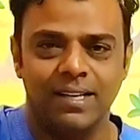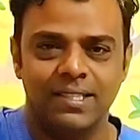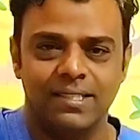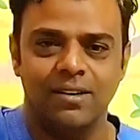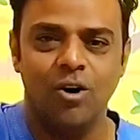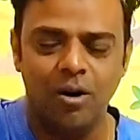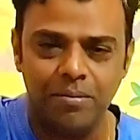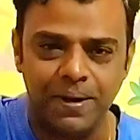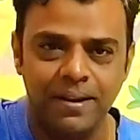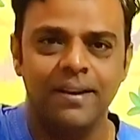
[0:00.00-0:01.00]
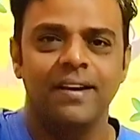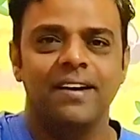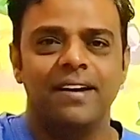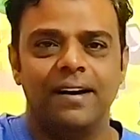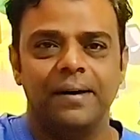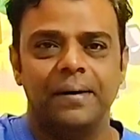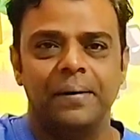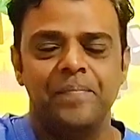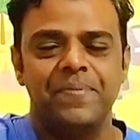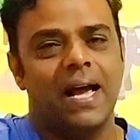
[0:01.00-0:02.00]
as a hobby,
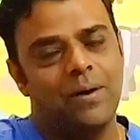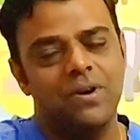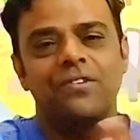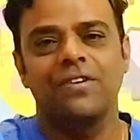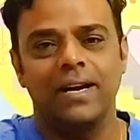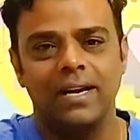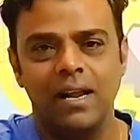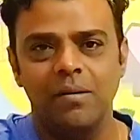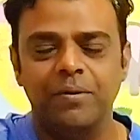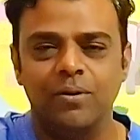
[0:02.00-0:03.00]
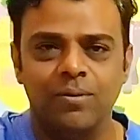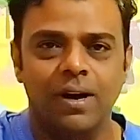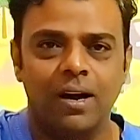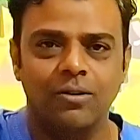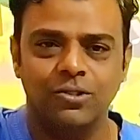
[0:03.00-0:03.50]
I will try and help you how